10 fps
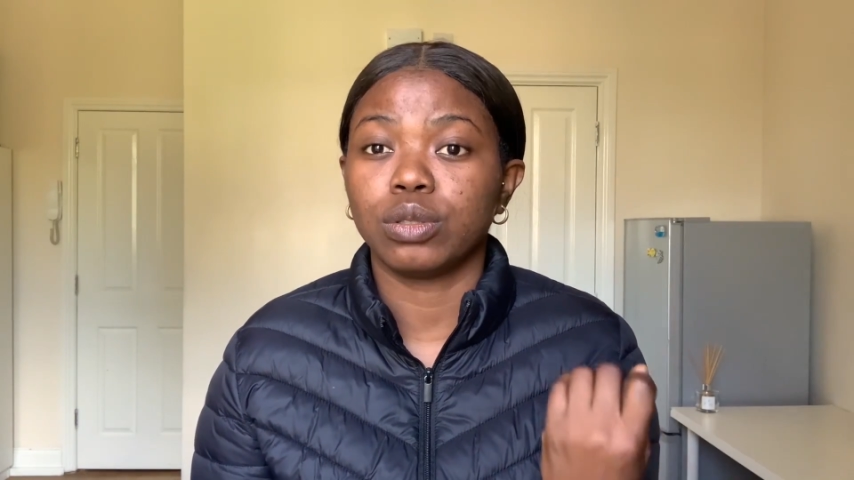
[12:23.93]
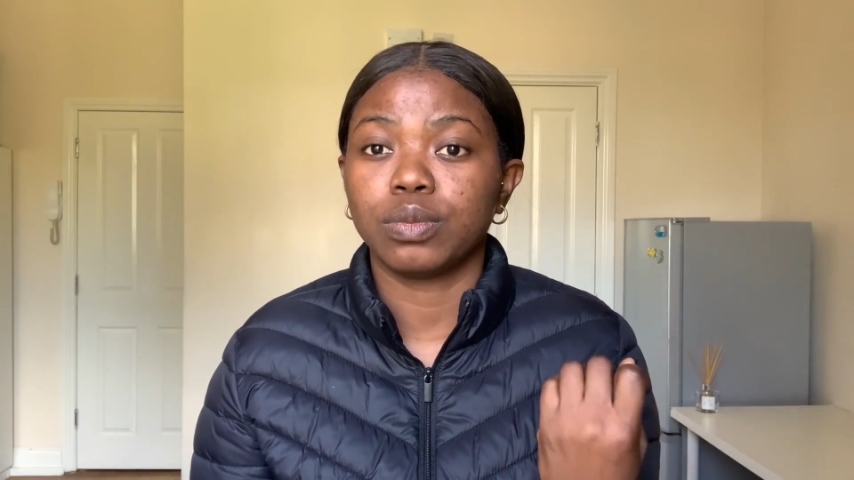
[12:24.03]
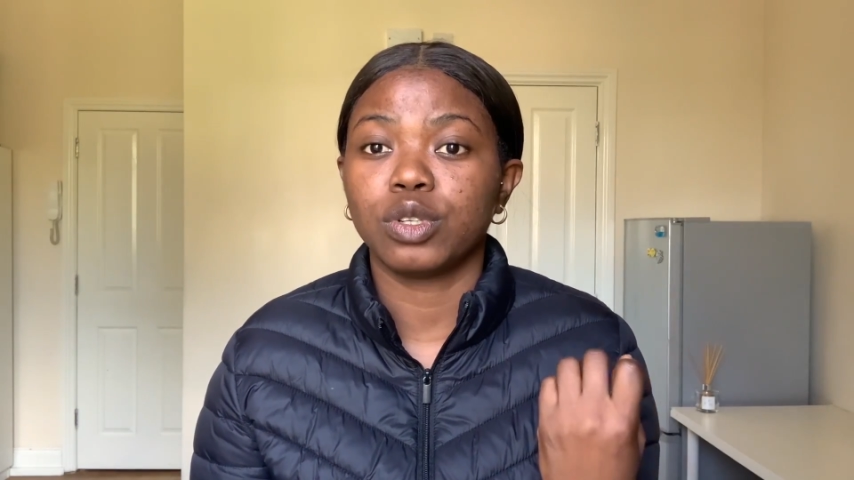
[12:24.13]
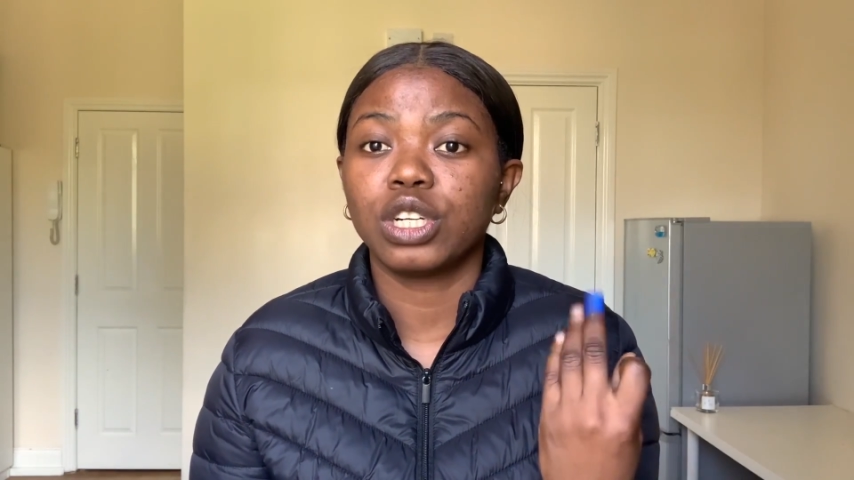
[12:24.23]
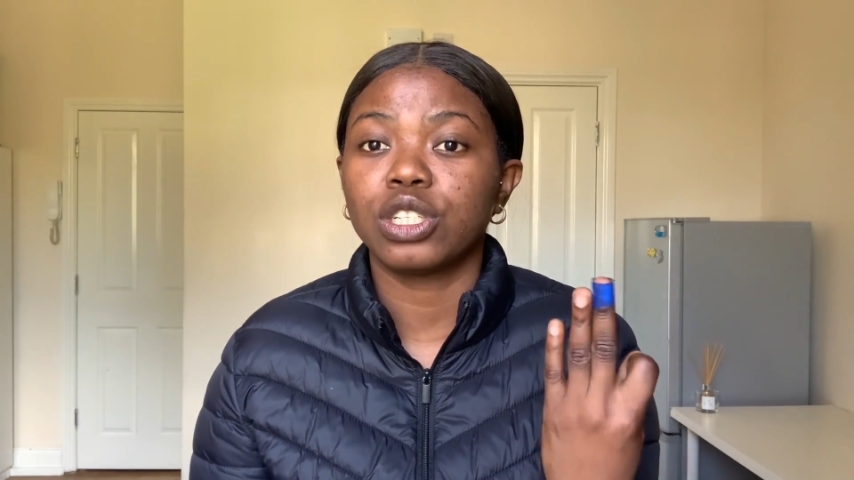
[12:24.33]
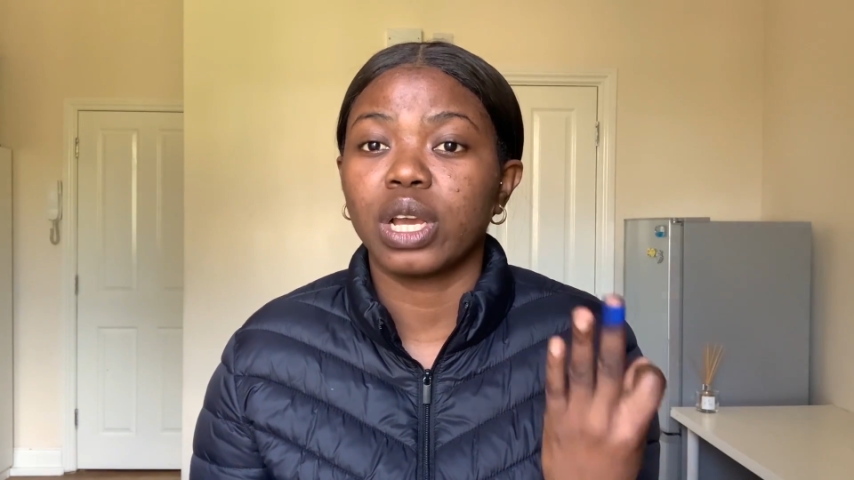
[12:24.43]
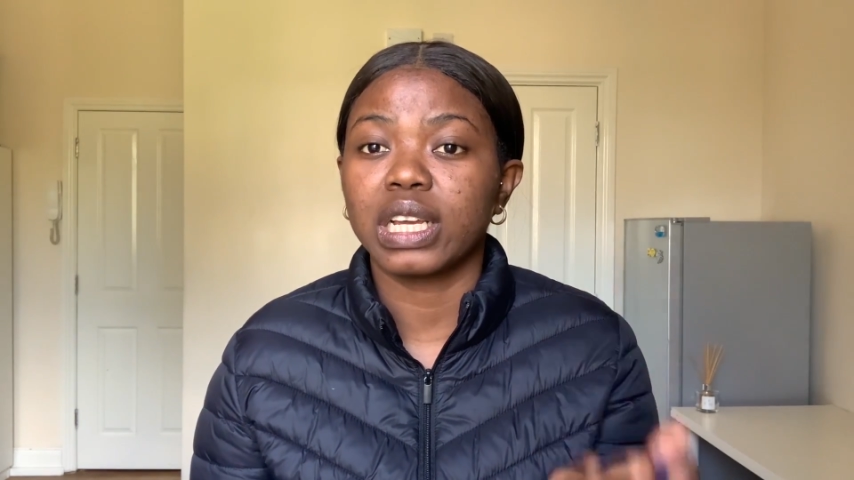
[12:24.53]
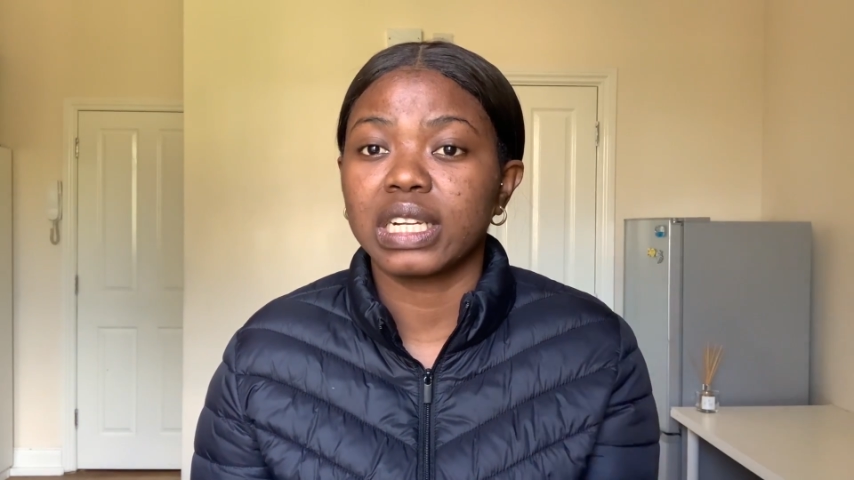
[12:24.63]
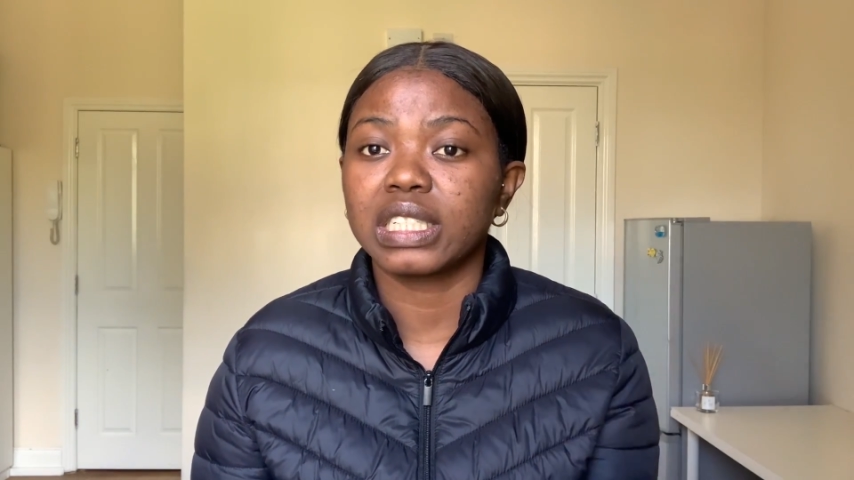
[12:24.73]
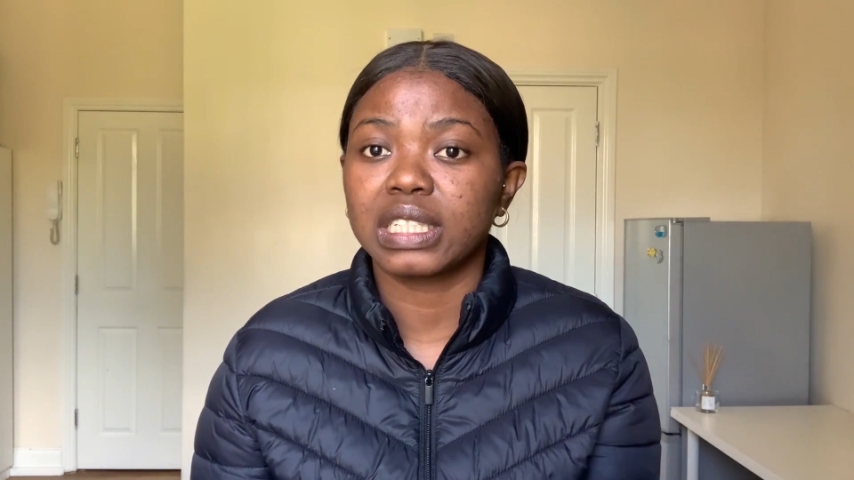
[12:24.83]
you need your
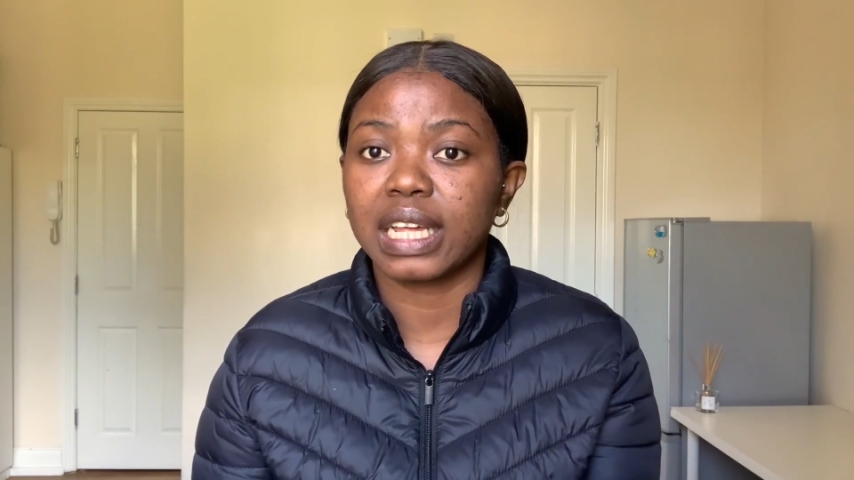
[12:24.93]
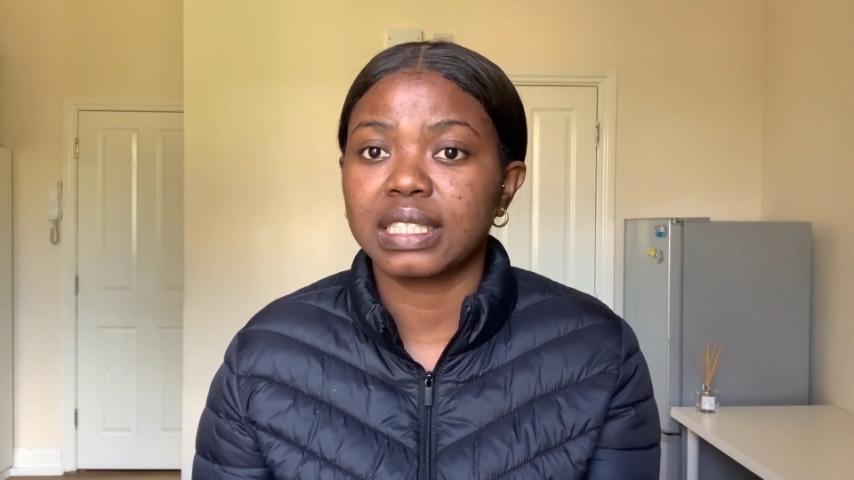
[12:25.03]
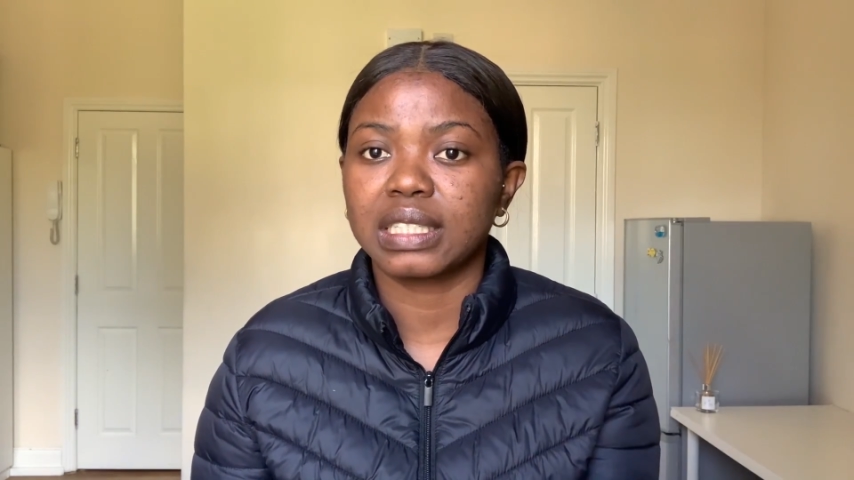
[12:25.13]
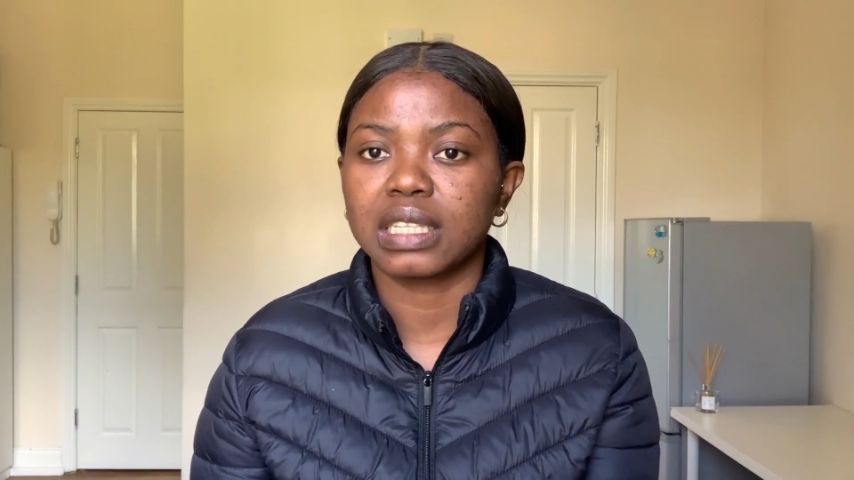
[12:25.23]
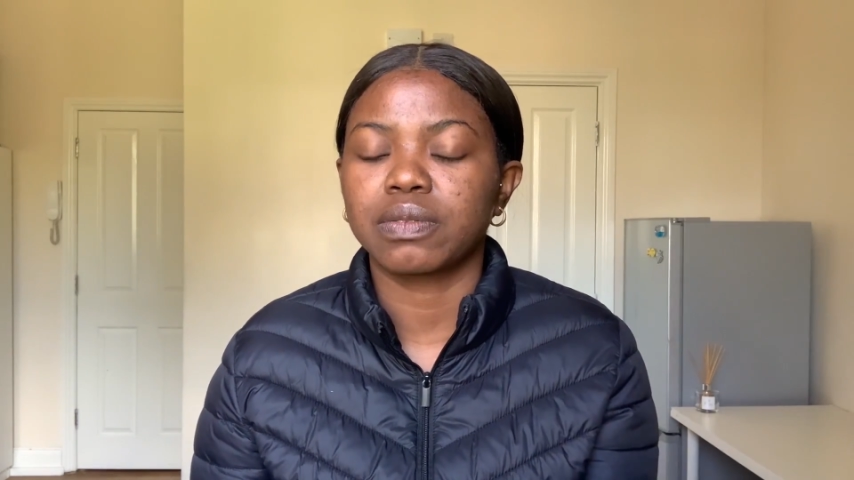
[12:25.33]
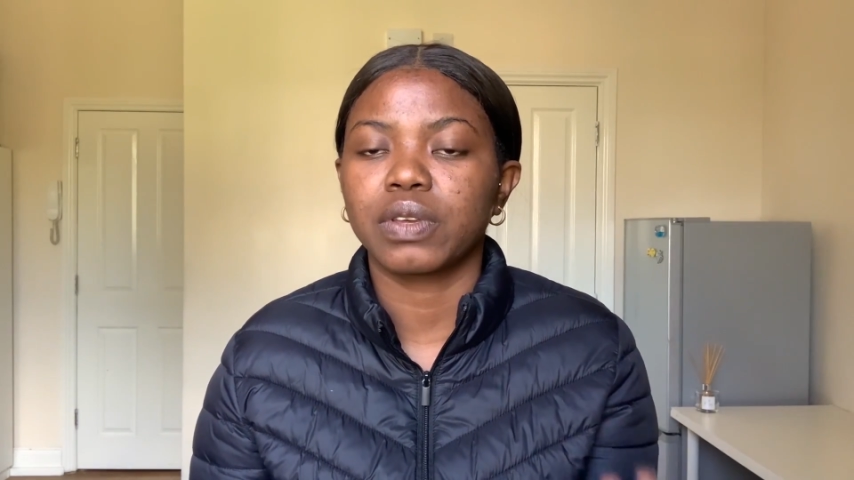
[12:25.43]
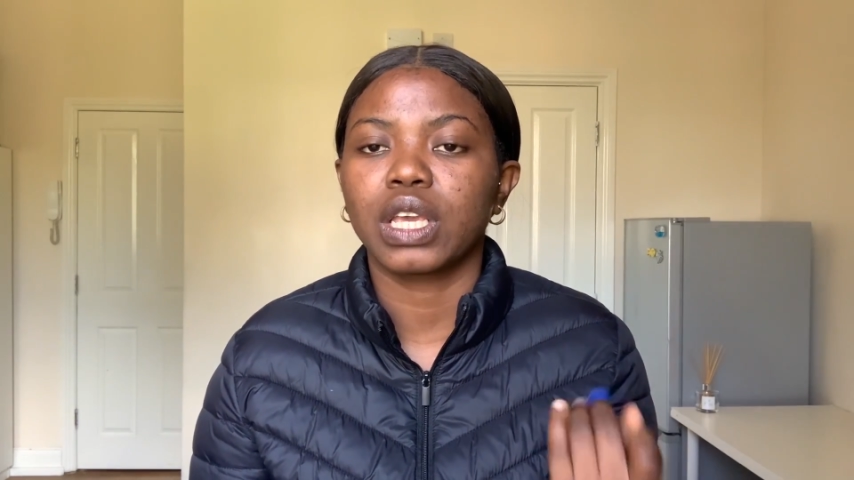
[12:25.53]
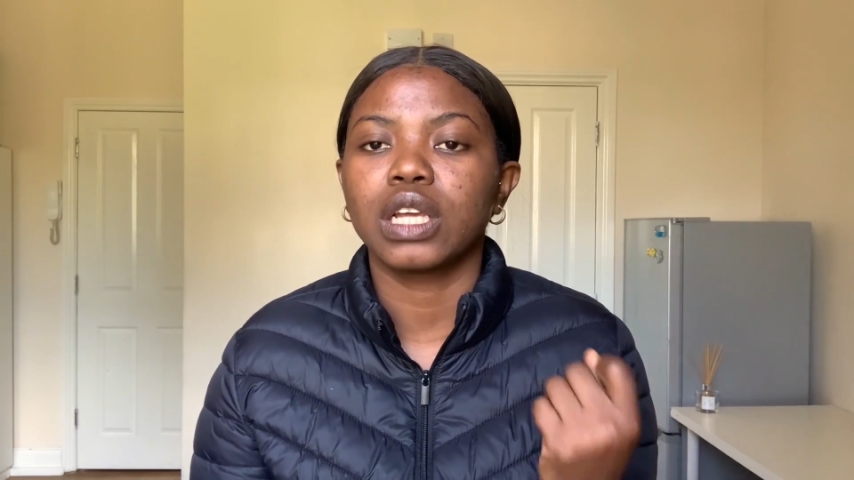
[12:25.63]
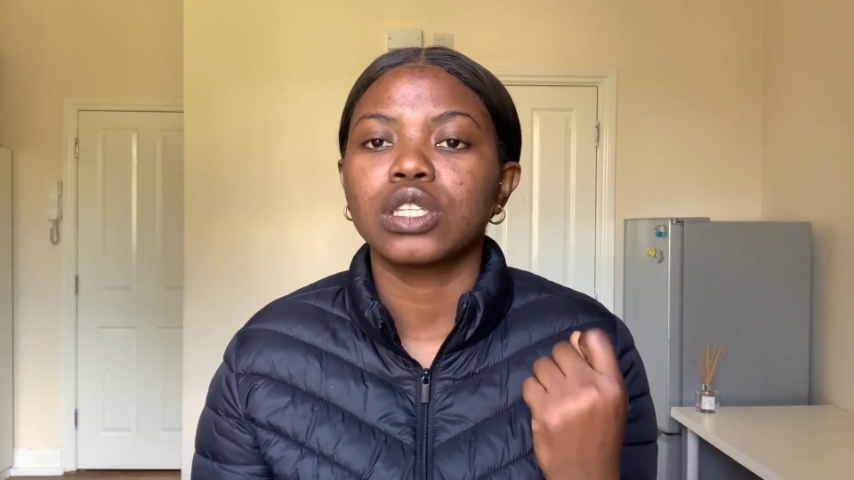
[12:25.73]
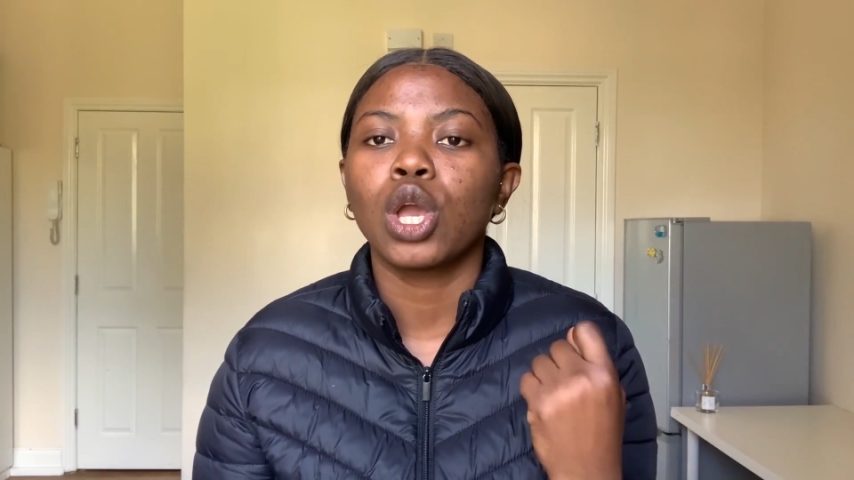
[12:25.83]
English test
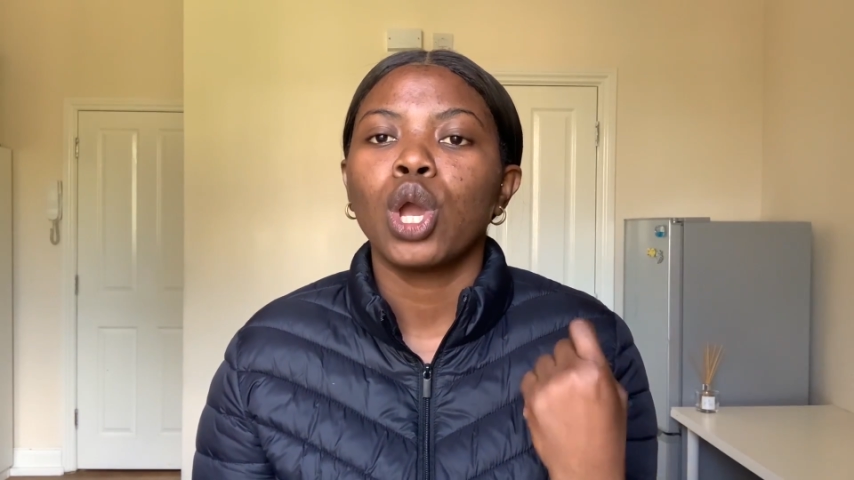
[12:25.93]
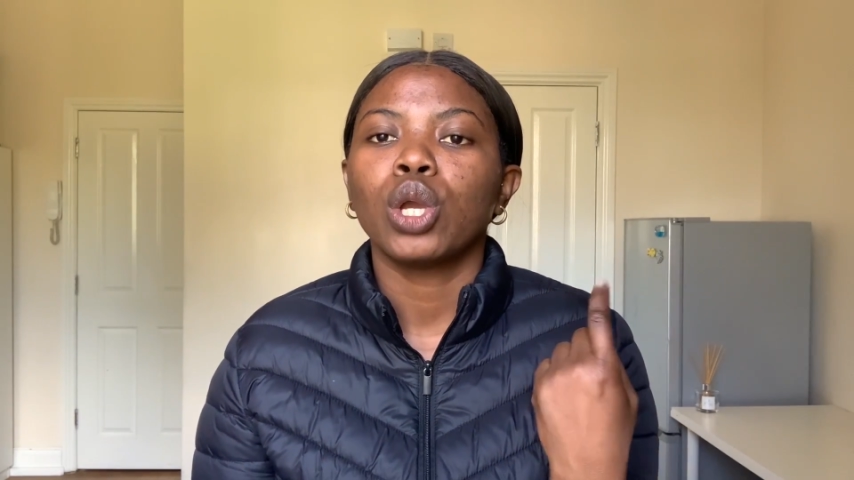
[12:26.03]
certificate,